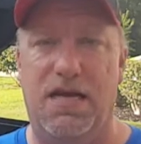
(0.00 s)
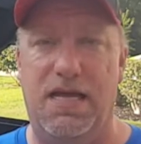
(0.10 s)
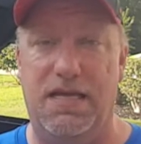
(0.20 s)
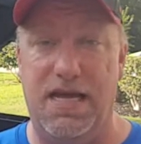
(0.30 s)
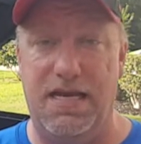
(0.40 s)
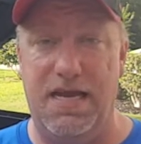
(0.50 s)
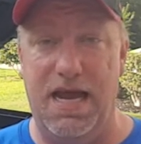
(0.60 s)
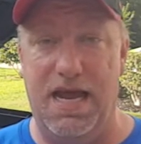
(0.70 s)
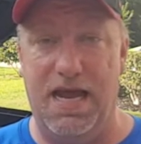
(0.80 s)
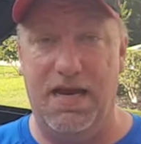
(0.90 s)

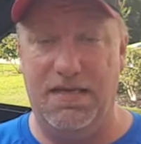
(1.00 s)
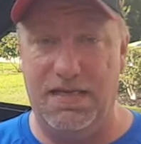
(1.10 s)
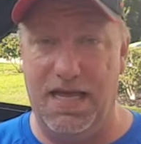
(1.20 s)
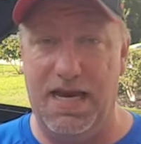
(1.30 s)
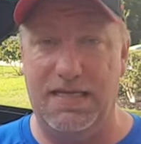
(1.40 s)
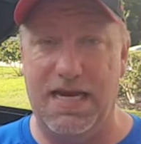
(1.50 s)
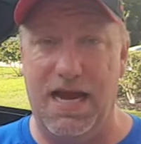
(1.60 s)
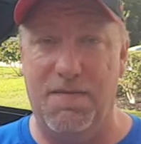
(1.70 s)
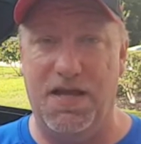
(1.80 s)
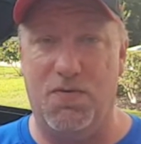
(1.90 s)
And it's a lot of
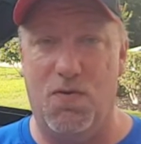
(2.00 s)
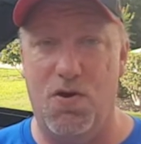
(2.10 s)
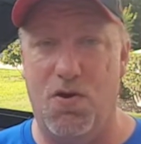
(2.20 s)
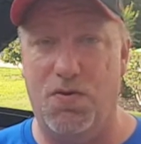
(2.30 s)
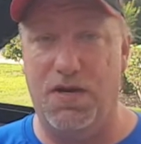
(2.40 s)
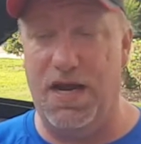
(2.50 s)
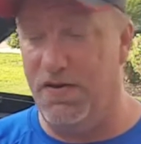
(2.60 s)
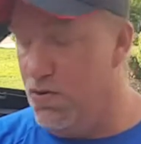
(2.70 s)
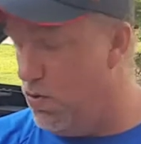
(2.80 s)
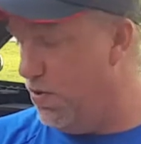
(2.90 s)
time on the road. And
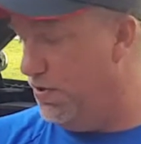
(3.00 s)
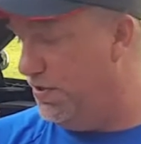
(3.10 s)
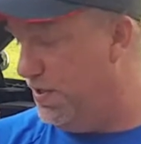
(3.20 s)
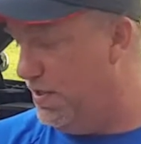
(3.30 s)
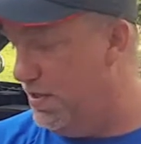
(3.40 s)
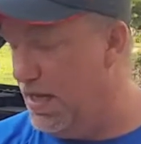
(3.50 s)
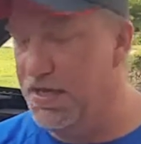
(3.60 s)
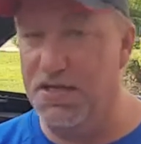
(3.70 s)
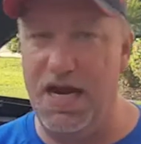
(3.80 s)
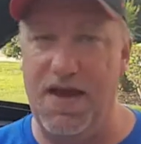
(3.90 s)
of course,
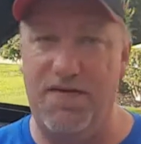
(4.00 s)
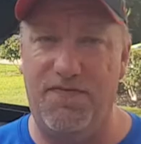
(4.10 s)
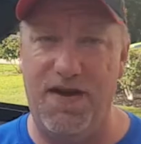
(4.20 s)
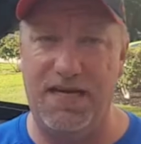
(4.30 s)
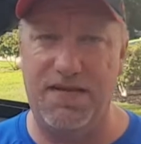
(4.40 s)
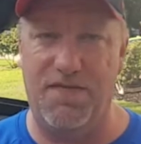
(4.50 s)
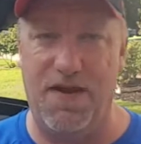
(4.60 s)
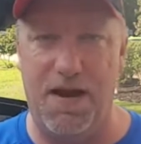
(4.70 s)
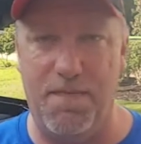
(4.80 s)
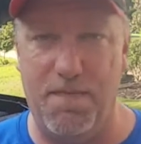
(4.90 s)
it's going to have an effect if
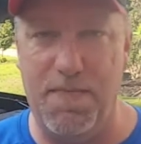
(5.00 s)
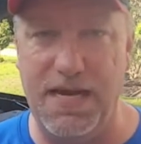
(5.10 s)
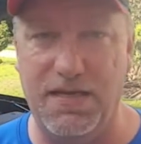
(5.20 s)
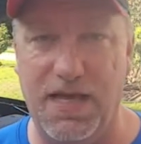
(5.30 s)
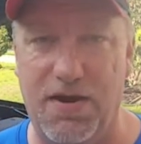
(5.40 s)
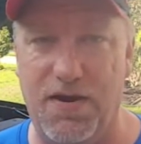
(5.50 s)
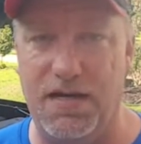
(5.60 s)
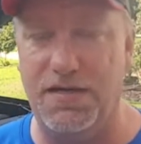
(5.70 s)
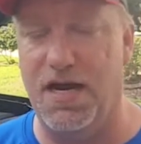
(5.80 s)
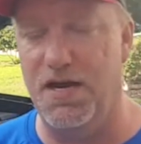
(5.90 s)
I paint the lettering
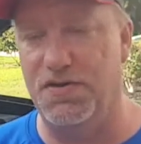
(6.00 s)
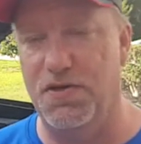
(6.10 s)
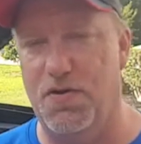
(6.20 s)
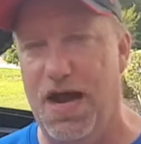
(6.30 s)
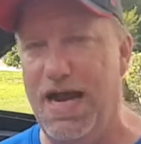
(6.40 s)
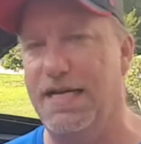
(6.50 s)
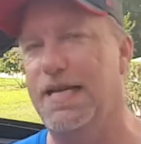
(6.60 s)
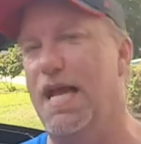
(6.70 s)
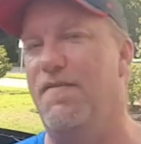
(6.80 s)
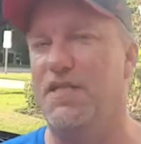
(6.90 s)
on the tires. So I
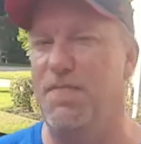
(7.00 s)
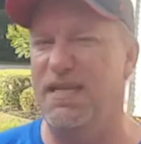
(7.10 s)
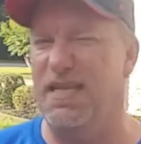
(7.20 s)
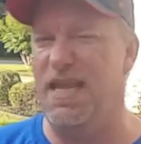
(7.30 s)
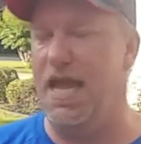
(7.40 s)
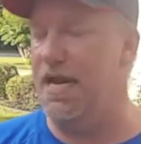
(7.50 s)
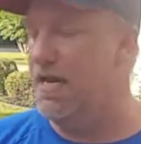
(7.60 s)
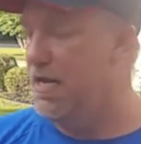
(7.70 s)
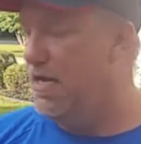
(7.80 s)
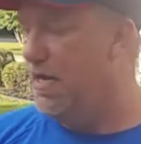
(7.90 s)
kind of expected that.
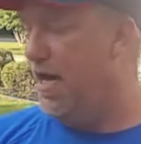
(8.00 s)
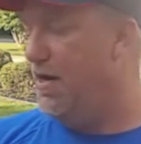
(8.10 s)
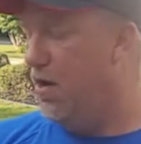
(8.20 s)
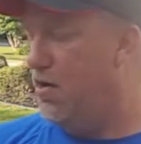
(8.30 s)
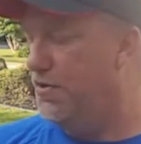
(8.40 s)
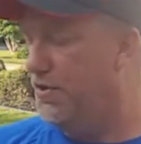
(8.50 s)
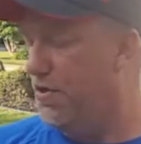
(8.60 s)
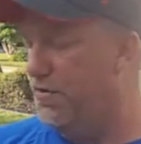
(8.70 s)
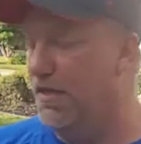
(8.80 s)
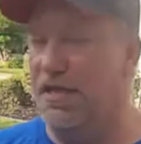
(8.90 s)
And
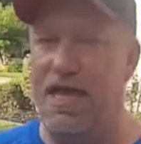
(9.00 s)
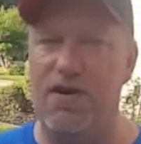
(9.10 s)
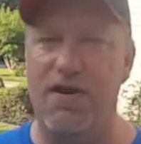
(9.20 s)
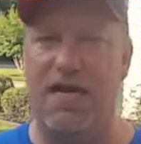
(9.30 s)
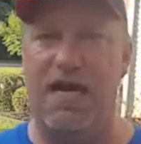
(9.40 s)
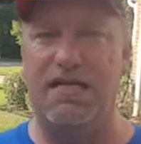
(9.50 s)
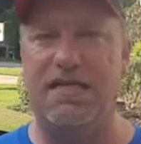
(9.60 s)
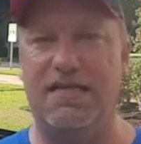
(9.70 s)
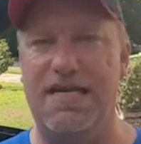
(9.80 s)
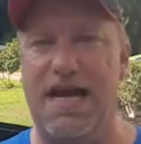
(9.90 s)
also, the lettering on
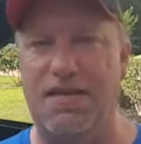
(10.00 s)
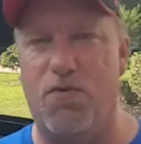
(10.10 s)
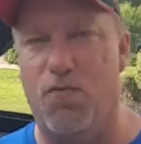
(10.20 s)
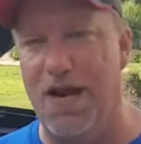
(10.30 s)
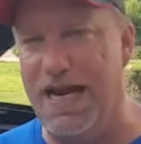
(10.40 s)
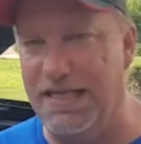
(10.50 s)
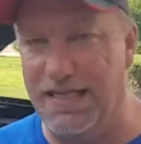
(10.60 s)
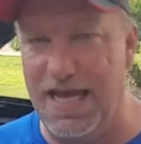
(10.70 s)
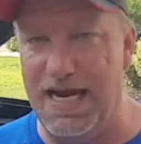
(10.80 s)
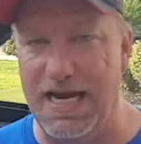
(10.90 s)
this is not the
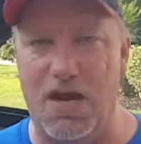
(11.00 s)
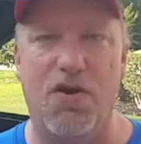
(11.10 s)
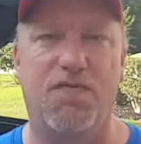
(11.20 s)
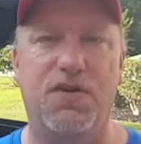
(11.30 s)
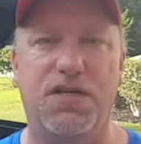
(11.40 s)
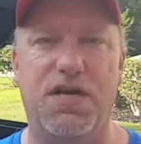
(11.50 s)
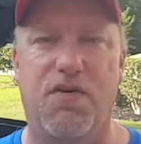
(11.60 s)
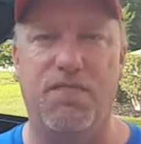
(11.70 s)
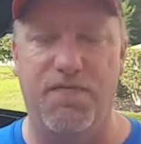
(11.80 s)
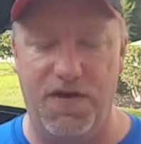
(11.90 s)
raised lettering. I don't know if you could
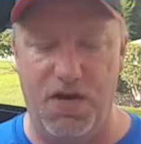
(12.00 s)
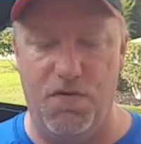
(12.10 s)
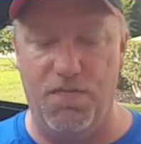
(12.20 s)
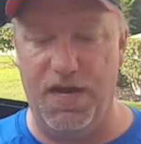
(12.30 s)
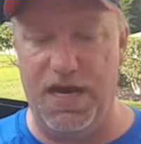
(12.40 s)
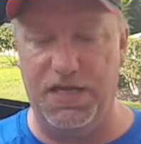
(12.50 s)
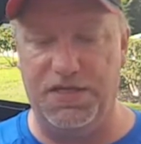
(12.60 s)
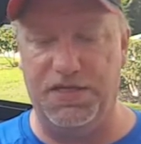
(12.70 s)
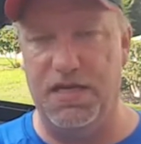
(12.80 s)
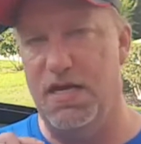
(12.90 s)
tell from the video, but it's